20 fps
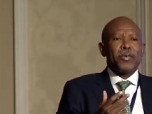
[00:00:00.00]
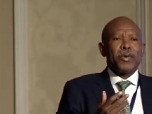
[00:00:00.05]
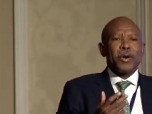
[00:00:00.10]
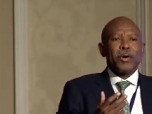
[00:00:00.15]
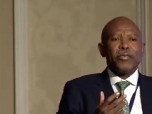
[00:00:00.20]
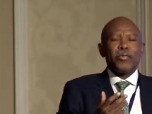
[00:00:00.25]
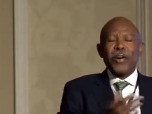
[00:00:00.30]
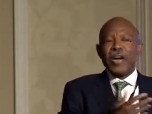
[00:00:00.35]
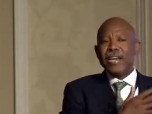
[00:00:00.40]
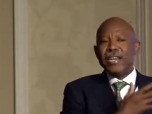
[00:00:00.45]

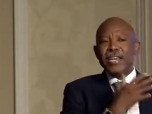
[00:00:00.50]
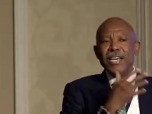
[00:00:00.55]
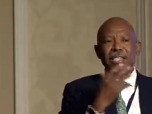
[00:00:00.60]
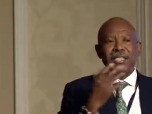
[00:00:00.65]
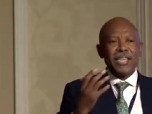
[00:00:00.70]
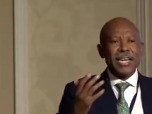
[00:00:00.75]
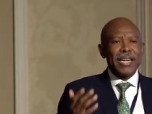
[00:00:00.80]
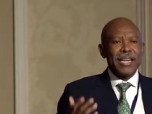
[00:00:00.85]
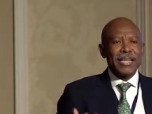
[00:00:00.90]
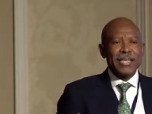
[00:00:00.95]

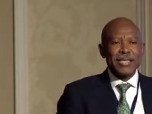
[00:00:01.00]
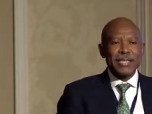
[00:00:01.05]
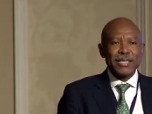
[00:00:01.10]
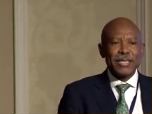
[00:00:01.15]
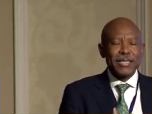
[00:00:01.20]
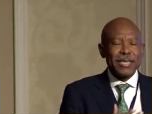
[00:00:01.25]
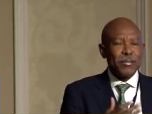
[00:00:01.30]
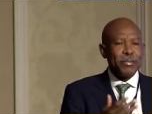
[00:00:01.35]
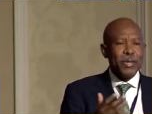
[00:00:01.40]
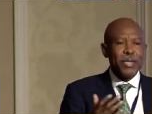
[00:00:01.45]
Financial
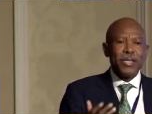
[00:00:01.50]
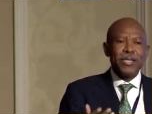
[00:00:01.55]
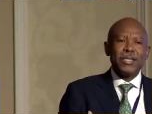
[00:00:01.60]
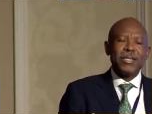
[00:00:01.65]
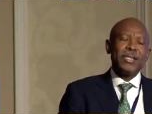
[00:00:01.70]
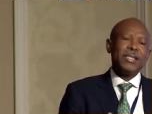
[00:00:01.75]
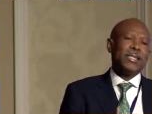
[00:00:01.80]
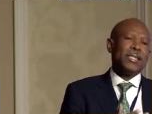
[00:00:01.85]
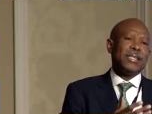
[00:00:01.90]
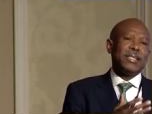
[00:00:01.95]

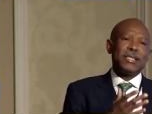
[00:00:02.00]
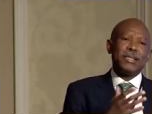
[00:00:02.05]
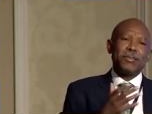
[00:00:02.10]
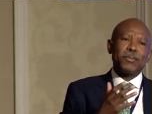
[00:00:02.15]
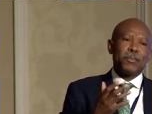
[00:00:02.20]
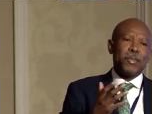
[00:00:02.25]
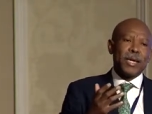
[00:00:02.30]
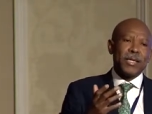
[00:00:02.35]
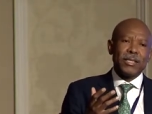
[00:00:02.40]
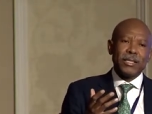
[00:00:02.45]
stability is
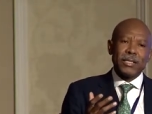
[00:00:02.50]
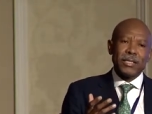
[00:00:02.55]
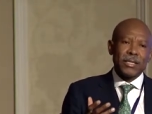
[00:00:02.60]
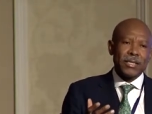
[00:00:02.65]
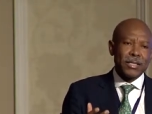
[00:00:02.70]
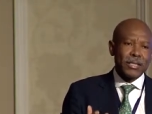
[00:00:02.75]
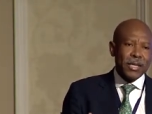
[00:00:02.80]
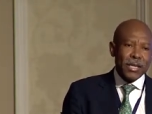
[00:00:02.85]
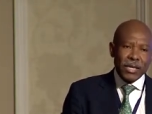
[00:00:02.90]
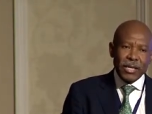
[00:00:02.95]
much
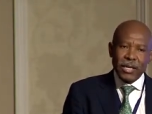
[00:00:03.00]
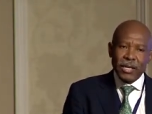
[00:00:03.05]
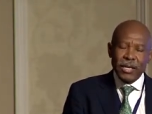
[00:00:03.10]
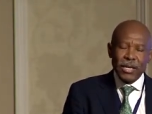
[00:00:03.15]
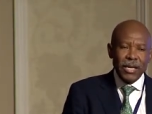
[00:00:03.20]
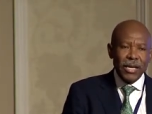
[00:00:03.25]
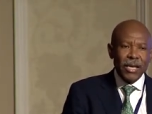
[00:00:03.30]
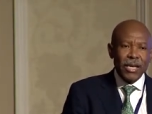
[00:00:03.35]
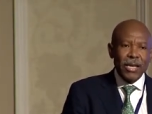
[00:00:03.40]
tricky.